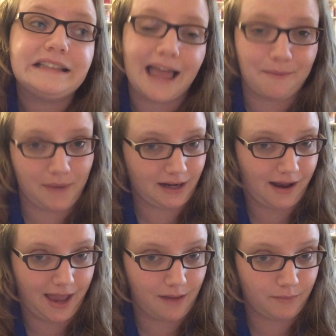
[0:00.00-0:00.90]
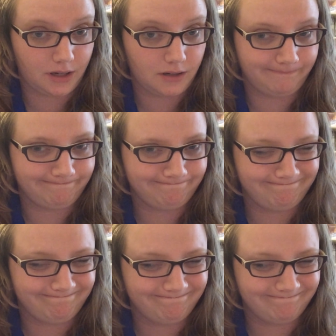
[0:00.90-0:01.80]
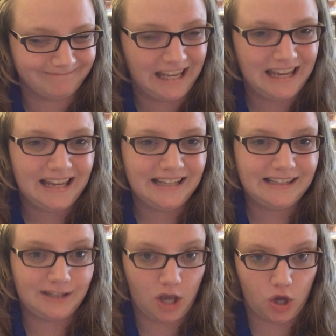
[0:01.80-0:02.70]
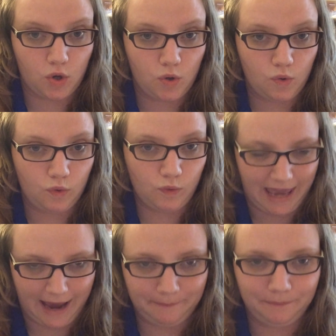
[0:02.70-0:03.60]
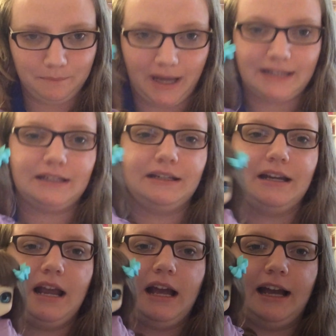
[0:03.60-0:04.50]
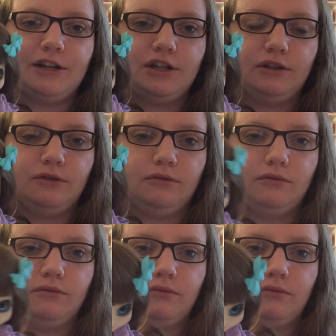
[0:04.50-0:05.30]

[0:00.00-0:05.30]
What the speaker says: that might not happen. So yeah, but I do